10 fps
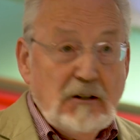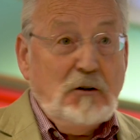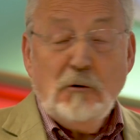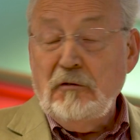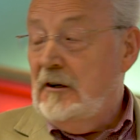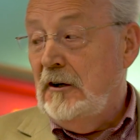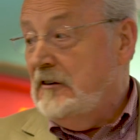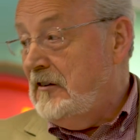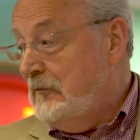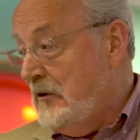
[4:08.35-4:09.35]
and an awful
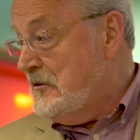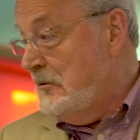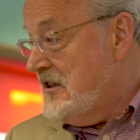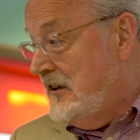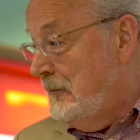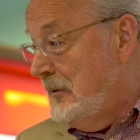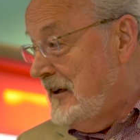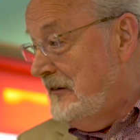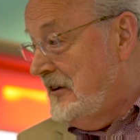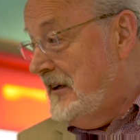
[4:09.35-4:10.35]
lot of which we still
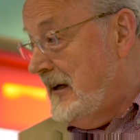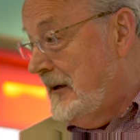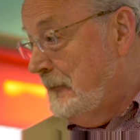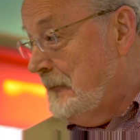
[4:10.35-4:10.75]
believe today.